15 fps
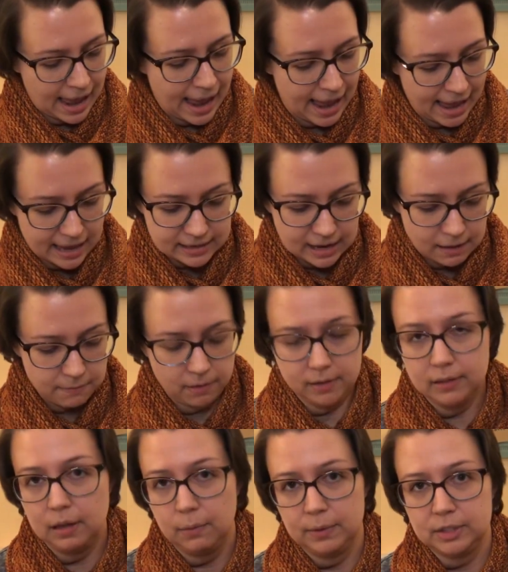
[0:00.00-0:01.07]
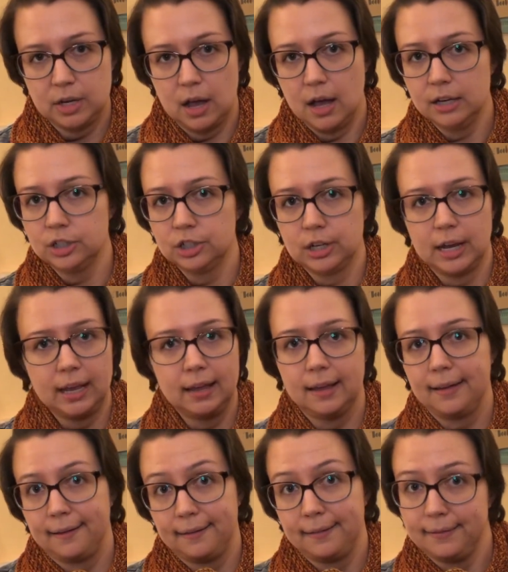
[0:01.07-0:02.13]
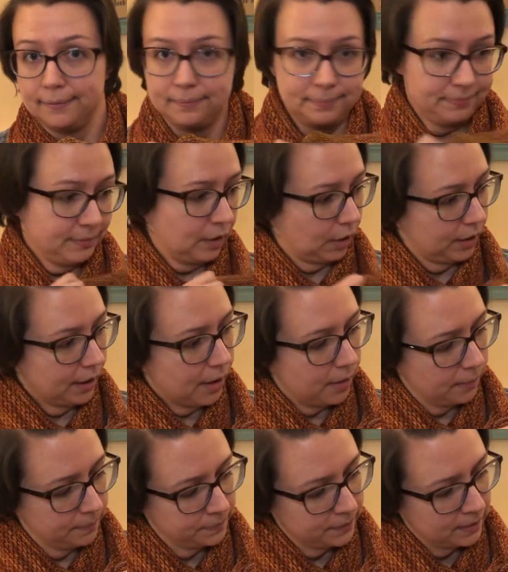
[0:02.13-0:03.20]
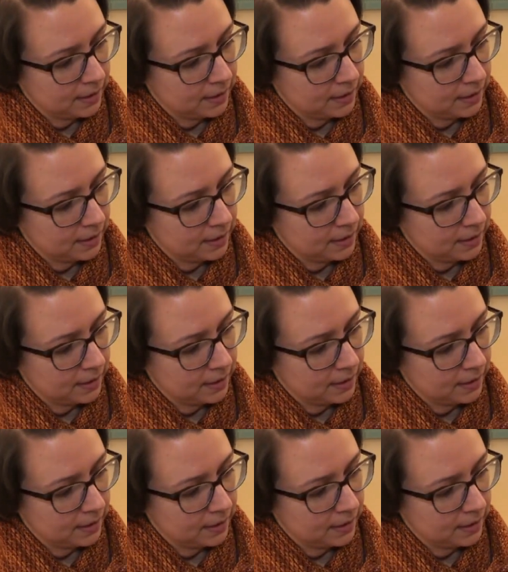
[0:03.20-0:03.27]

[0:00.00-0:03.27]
and I fell in love with Tosh, and there you go.